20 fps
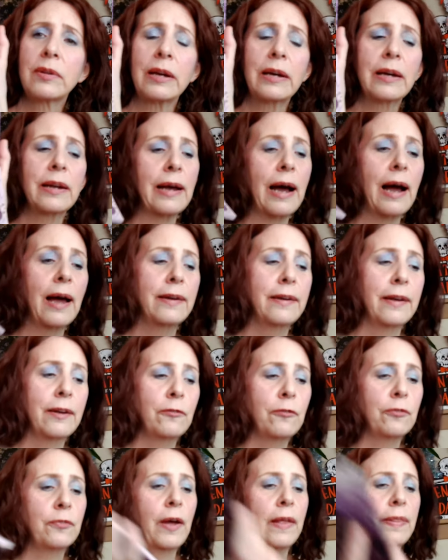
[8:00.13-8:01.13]
good. I
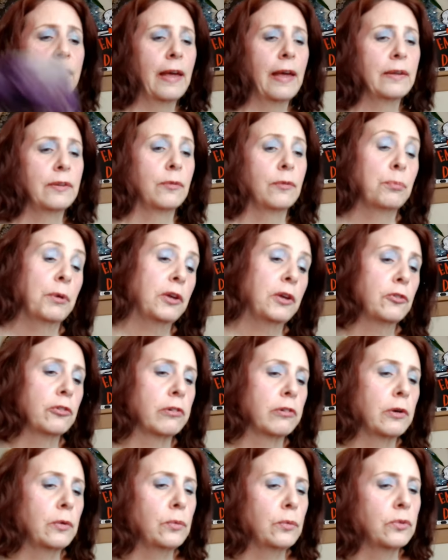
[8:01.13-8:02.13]
didn't find that to be
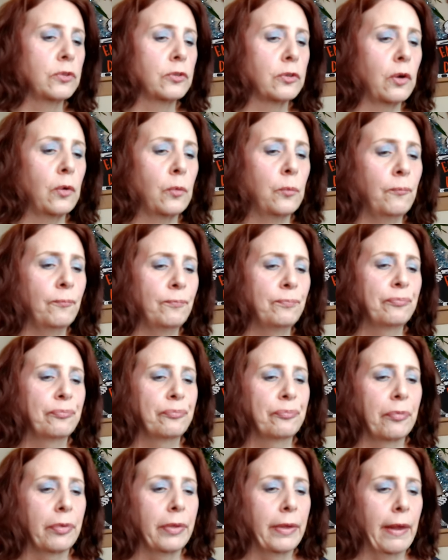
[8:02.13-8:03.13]
true. So
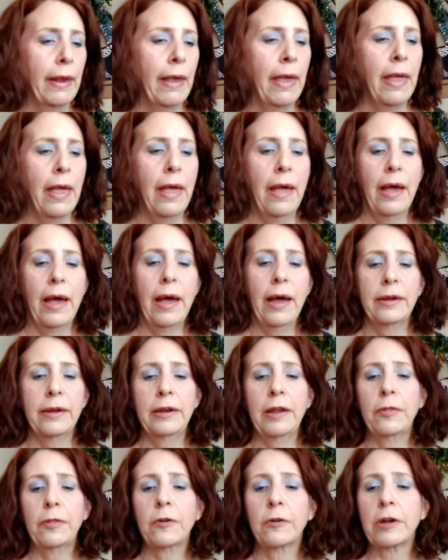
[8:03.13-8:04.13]

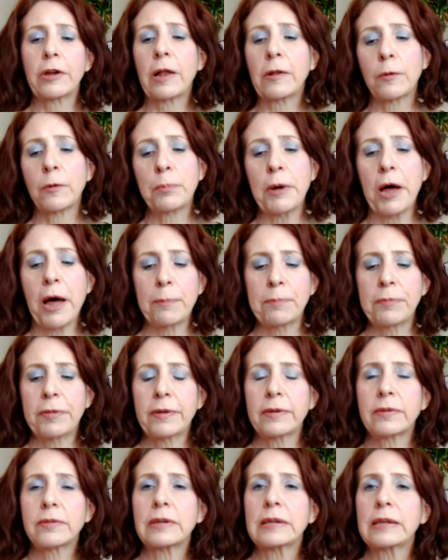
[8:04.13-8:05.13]
another ColourPop,
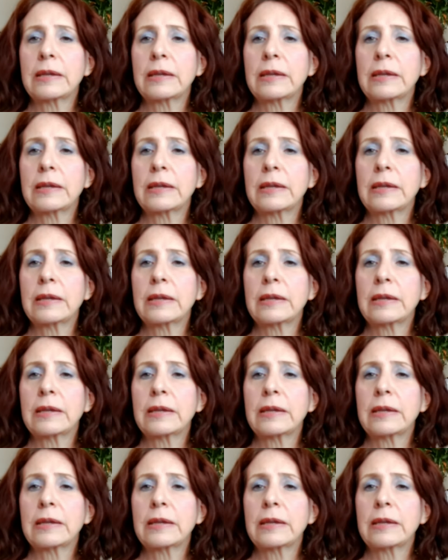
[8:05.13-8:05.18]
this